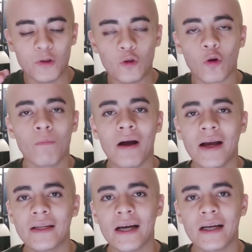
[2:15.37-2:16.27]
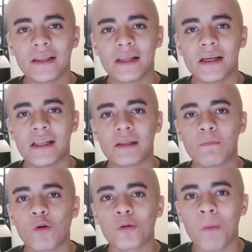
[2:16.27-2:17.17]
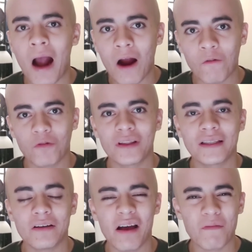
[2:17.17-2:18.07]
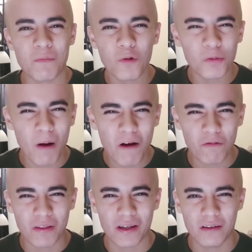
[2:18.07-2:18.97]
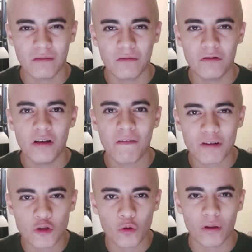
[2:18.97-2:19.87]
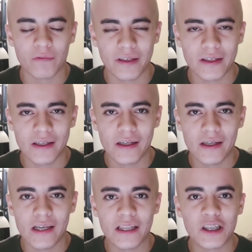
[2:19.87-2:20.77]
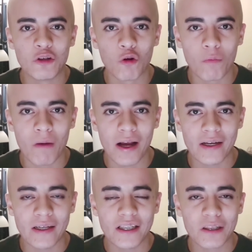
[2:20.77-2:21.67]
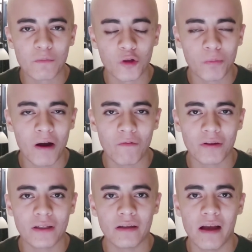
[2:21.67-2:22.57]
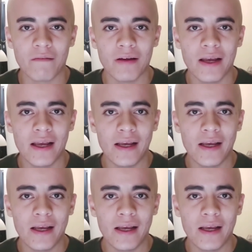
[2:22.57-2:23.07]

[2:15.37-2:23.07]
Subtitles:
Your mind, guys, is the most powerful thing that you have. The most powerful thing. You have control of it. It's your mind. It's the most powerful thing they have.